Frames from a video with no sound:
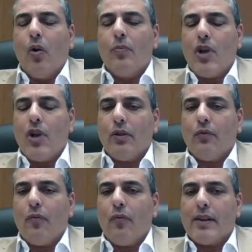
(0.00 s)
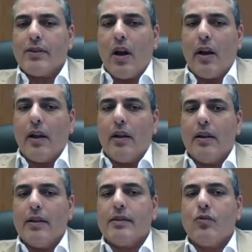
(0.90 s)
Objective of this
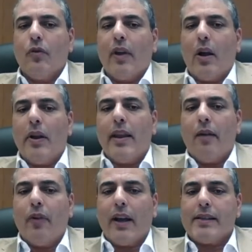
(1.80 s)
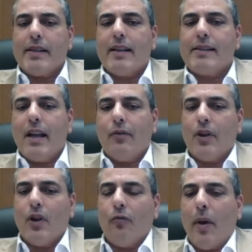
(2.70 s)
trial is to evaluate the efficacy and
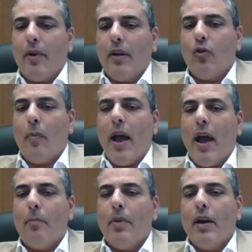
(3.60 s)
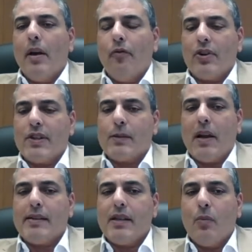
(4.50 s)
safety of Pamrevlumab versus
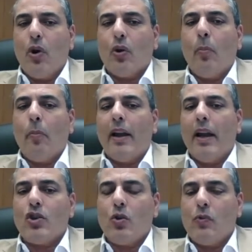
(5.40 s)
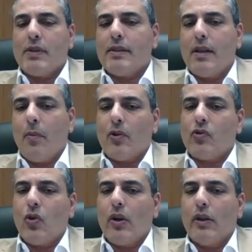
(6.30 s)
placebo in combination with systemic
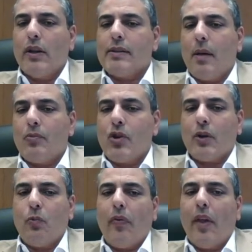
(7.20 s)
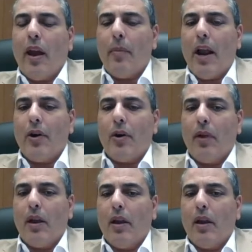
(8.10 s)
steroid in subject with non-ambulatory
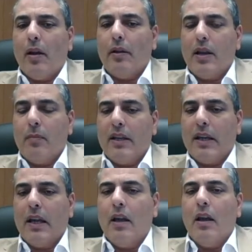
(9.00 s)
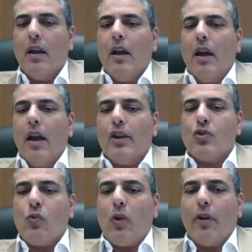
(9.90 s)
DMD, age
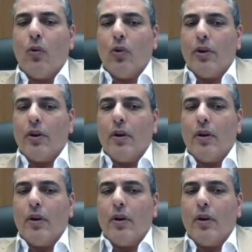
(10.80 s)
12 and older.